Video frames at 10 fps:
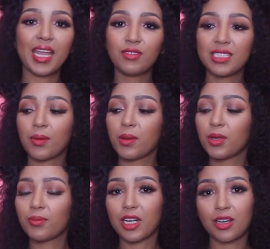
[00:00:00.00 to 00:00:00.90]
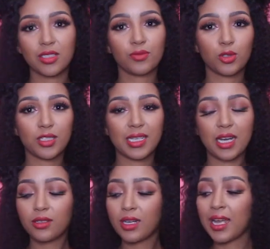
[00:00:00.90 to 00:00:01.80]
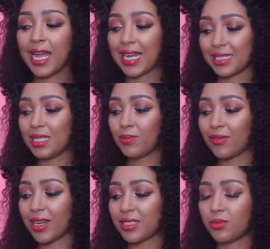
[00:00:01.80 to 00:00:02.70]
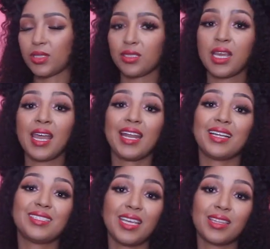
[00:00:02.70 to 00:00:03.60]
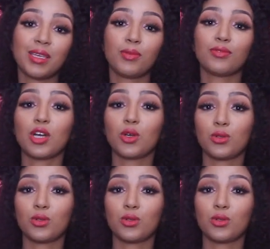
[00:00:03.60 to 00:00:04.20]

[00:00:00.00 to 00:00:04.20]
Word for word: Every time I put my glass of water down, I'd see my vitamins and I'd take them before I